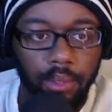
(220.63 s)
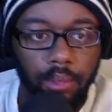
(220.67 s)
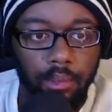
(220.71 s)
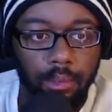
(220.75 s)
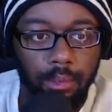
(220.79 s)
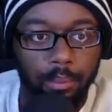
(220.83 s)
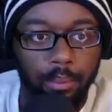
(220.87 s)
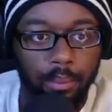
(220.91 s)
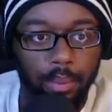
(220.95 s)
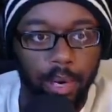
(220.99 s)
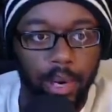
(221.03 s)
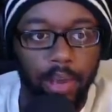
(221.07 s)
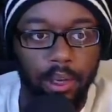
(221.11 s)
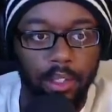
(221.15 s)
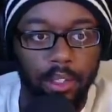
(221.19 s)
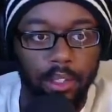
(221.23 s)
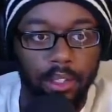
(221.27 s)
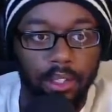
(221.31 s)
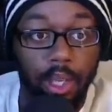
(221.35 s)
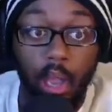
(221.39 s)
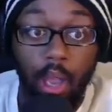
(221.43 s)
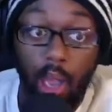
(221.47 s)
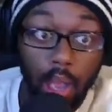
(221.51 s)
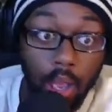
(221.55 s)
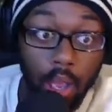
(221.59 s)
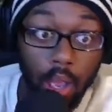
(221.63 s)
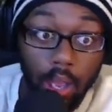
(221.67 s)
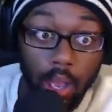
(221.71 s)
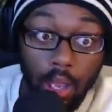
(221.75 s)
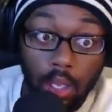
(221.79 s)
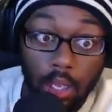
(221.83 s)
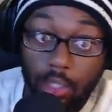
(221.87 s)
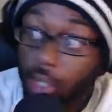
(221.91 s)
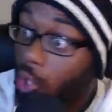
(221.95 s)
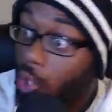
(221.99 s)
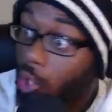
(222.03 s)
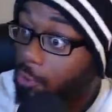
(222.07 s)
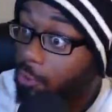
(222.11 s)
Probably goes
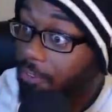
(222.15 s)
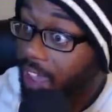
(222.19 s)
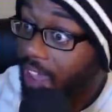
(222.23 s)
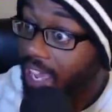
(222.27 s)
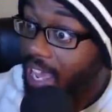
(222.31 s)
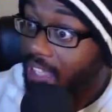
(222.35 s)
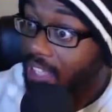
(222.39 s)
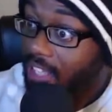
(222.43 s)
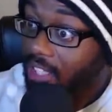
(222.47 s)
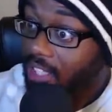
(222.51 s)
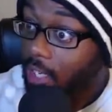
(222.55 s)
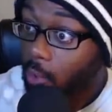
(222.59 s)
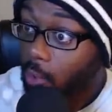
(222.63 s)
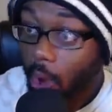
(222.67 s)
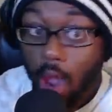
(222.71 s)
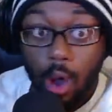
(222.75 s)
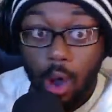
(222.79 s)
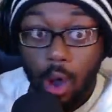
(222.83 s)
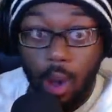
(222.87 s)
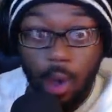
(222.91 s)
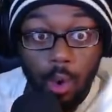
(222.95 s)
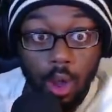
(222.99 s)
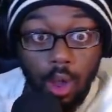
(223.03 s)
2 fake outs in a row.